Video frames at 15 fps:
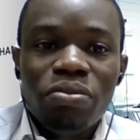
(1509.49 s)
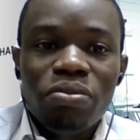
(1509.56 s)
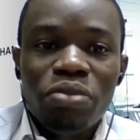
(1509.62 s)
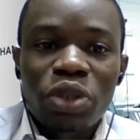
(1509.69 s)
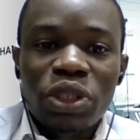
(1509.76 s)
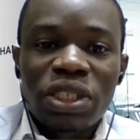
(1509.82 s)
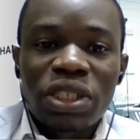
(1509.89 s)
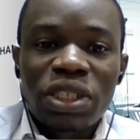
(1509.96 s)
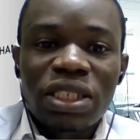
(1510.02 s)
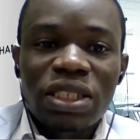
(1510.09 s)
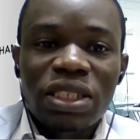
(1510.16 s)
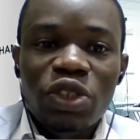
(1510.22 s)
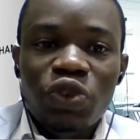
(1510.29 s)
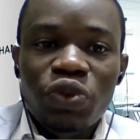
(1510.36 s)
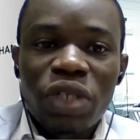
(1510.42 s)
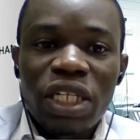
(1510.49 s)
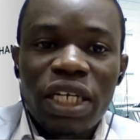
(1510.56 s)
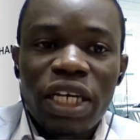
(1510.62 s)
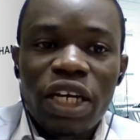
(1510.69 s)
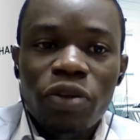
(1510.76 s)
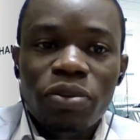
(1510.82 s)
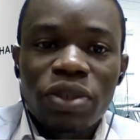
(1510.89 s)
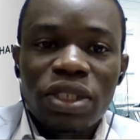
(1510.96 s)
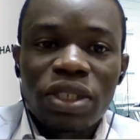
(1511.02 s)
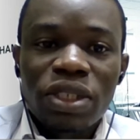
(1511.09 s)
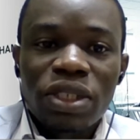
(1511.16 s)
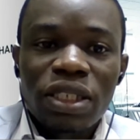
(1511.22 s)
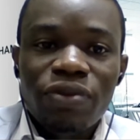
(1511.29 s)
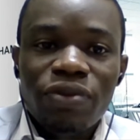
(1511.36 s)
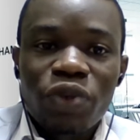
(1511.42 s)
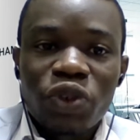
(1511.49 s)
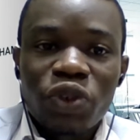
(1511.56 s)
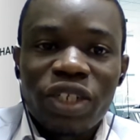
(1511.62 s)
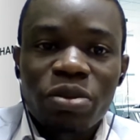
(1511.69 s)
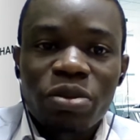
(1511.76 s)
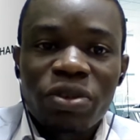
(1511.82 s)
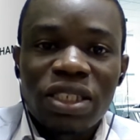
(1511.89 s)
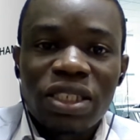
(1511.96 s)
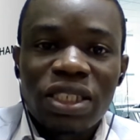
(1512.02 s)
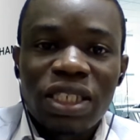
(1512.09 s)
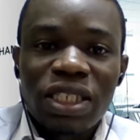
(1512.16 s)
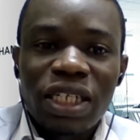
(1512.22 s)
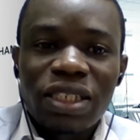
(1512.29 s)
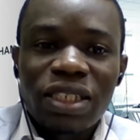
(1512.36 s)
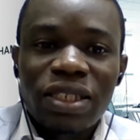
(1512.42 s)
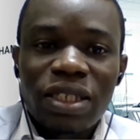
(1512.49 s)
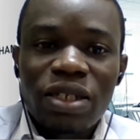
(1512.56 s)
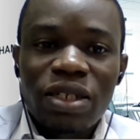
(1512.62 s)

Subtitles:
but it really helps for transparency, and